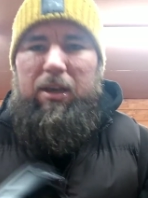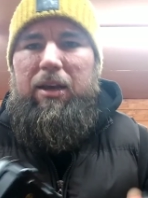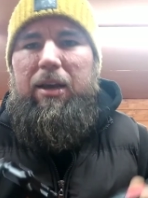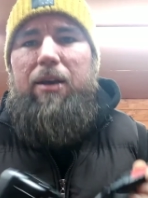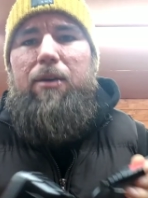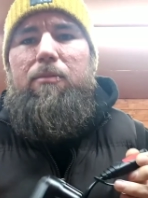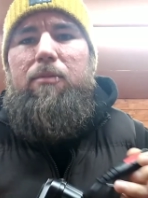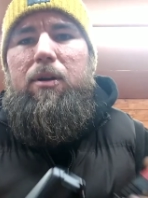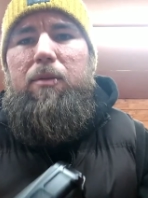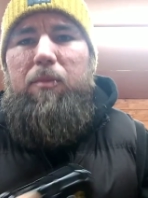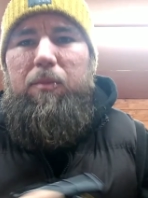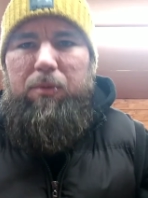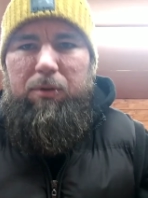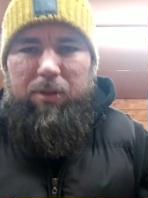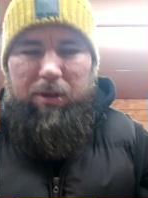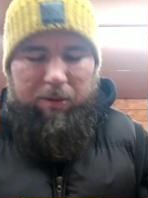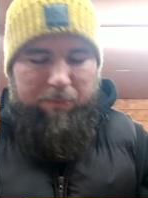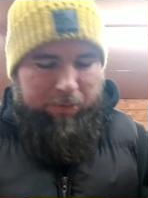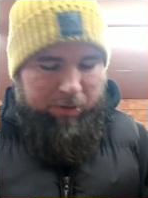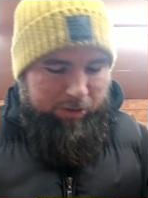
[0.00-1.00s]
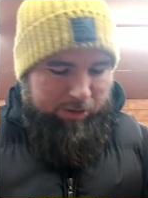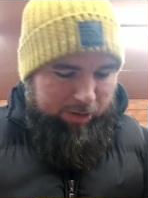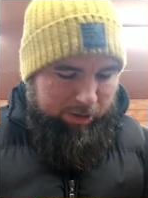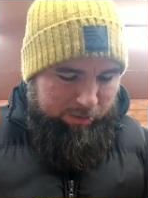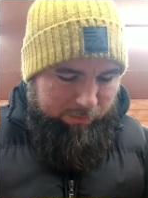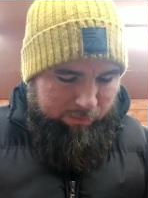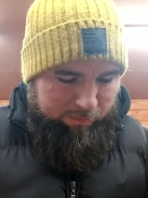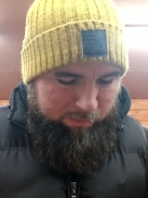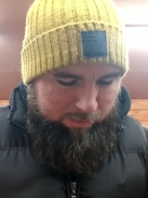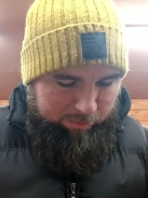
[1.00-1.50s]
Hang on, put that bit
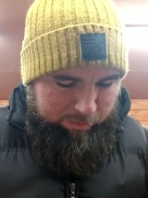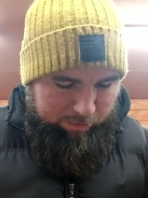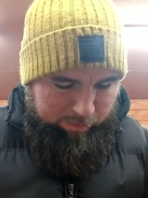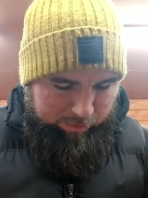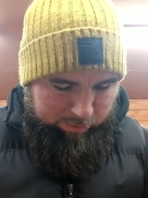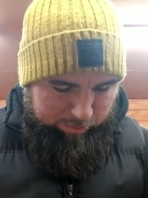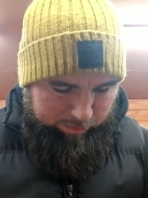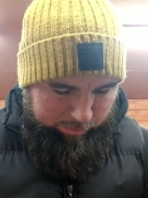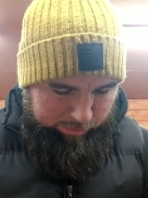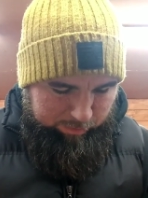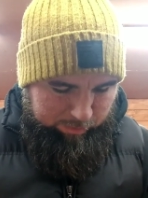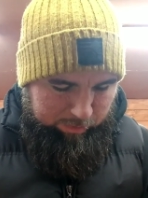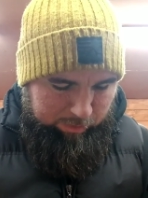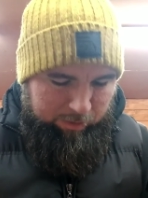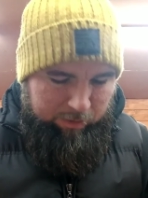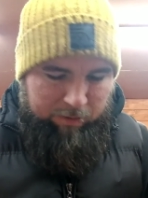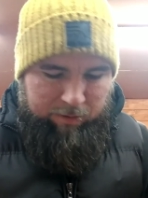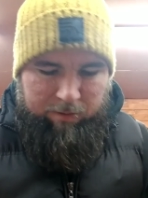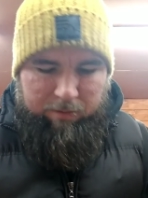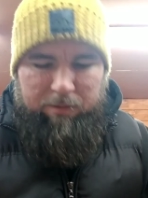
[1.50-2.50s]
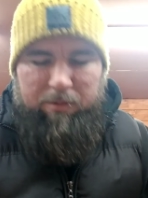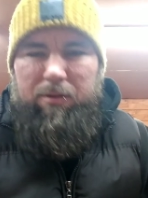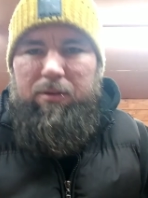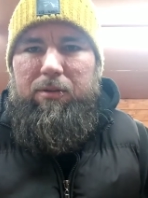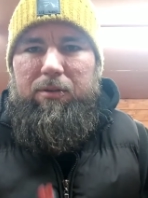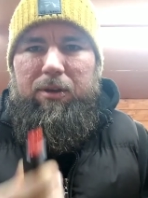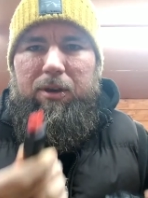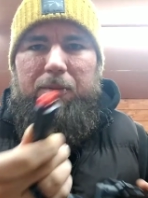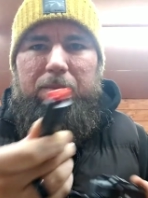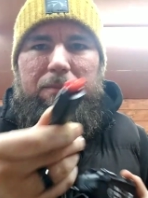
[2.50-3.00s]
down.
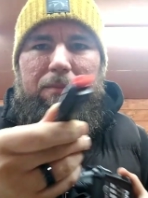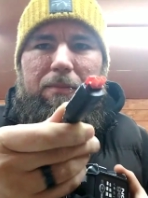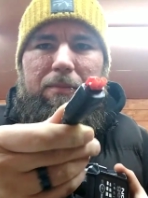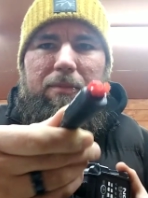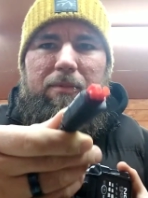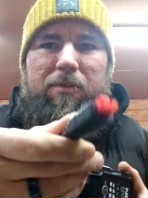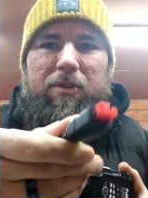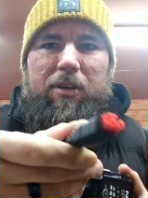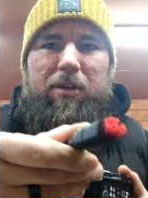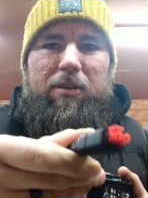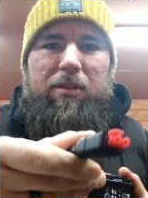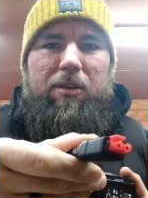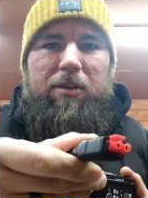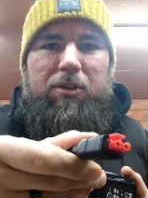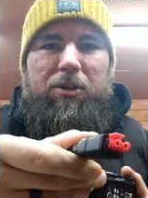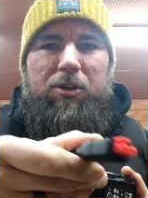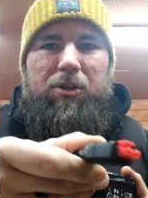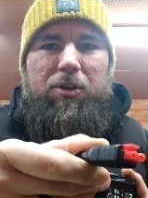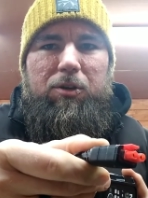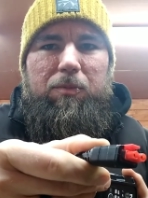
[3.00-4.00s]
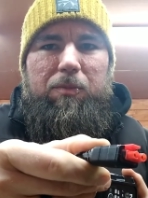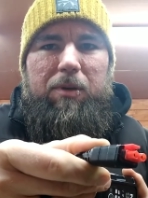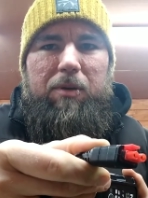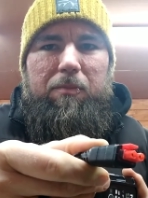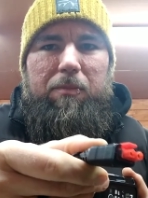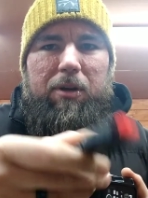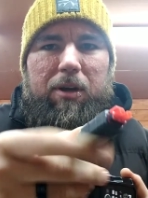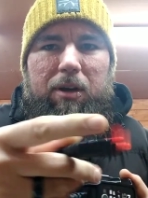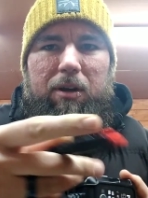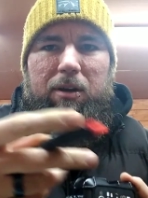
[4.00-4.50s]
Yep, see, there's your two
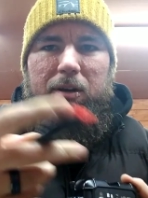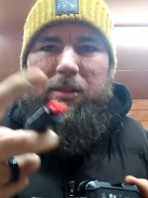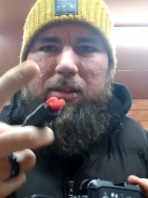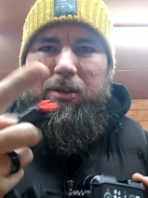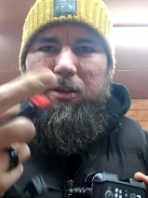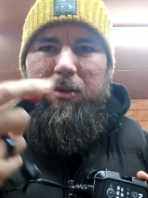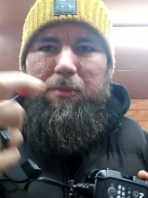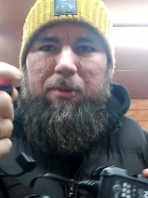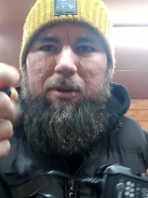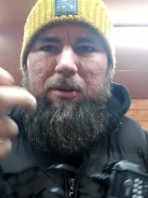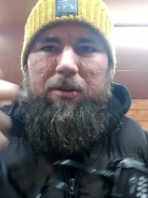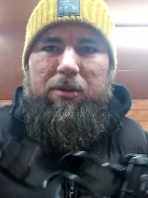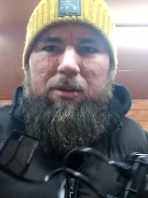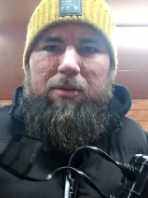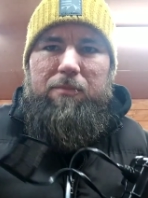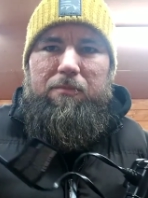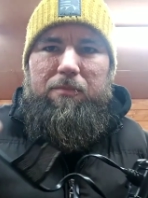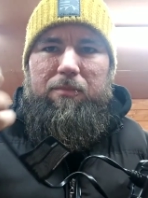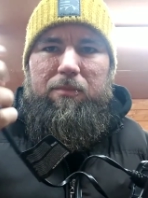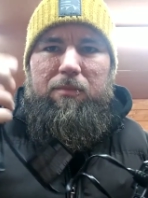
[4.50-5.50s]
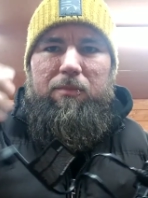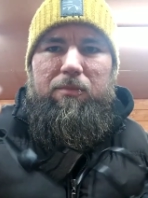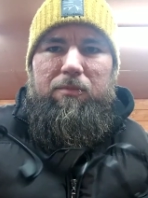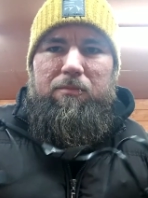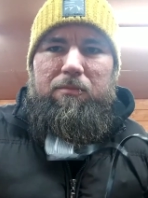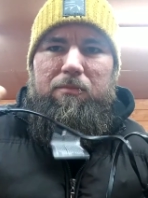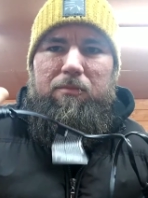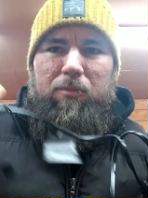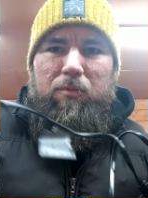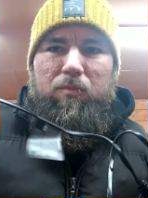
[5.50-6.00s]
pin plug, and then you plug your
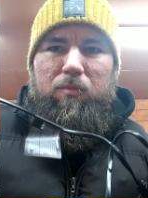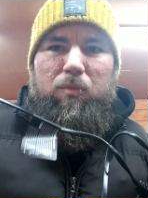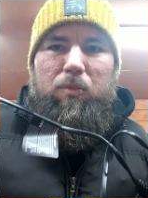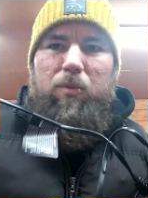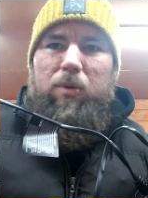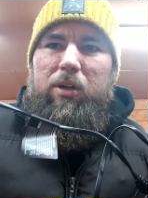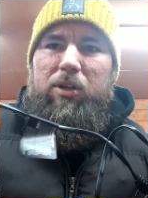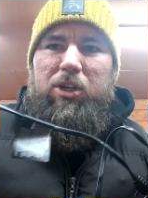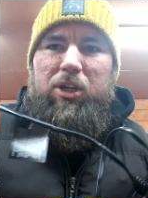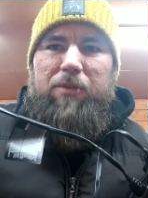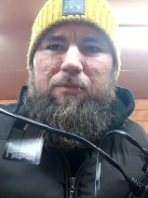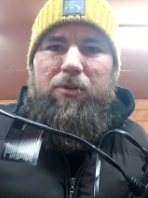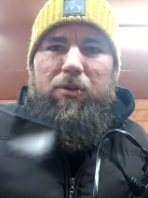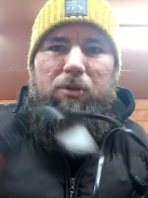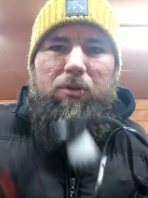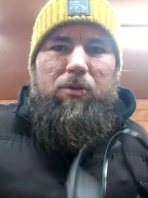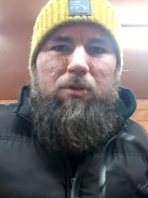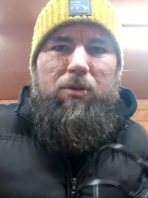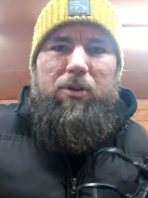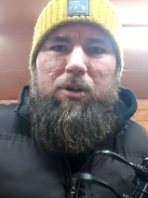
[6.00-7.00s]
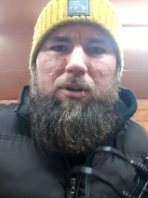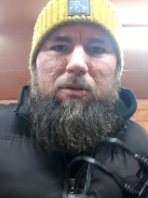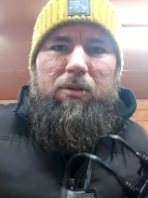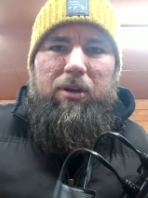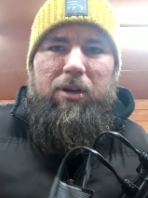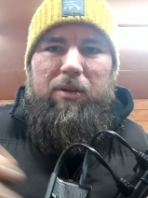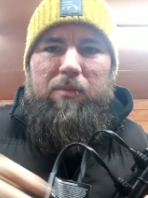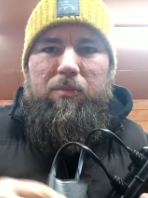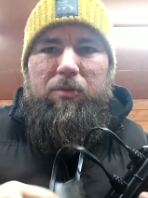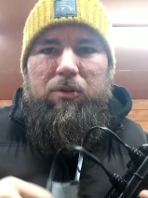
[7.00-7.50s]
whichever crocodile
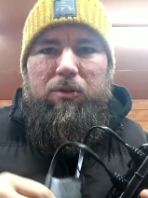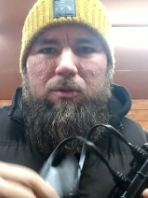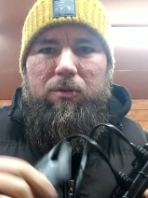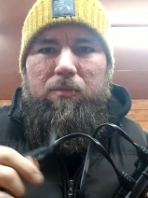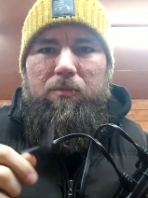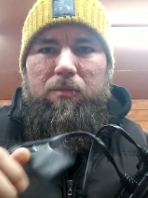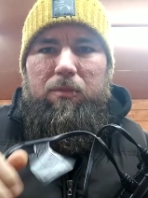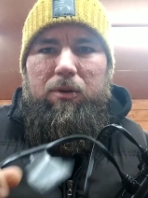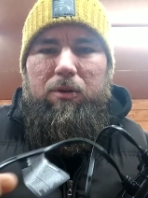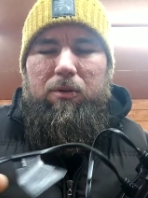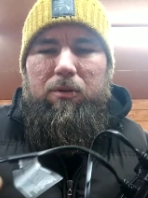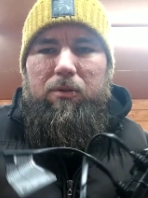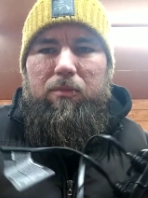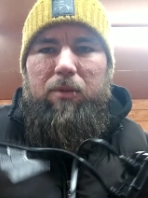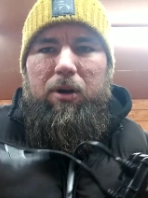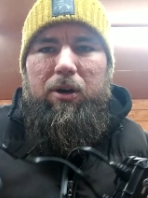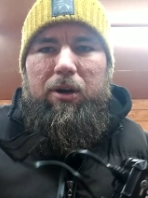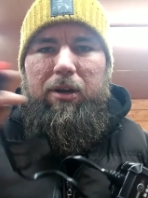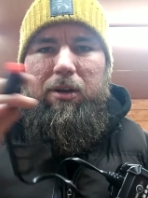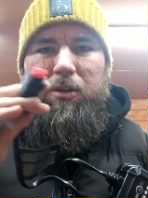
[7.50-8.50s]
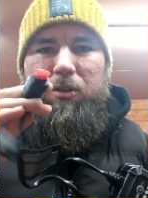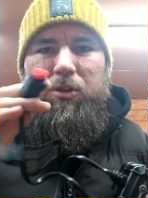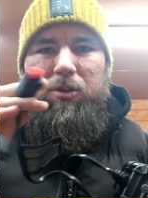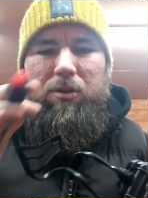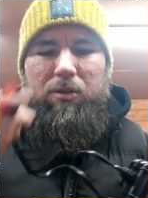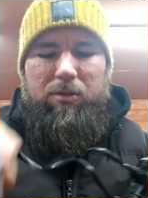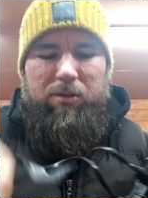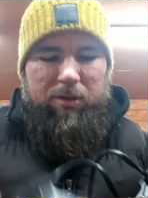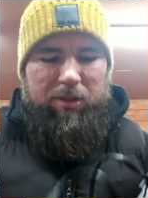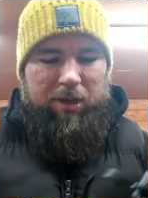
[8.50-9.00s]
clips or, or eyelets
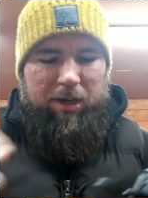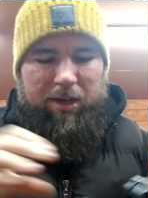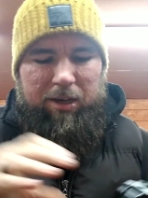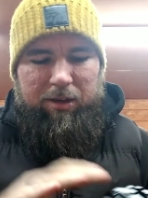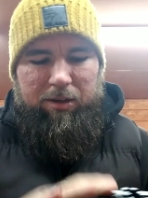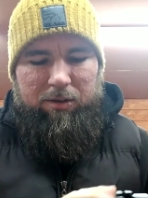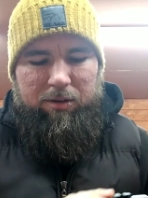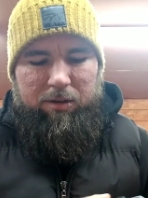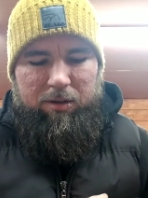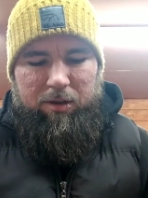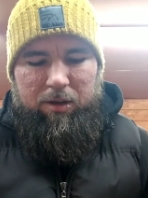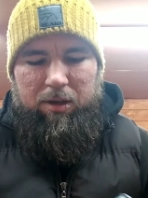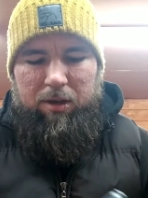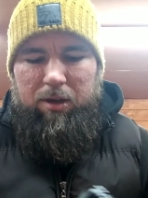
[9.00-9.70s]
onto that end.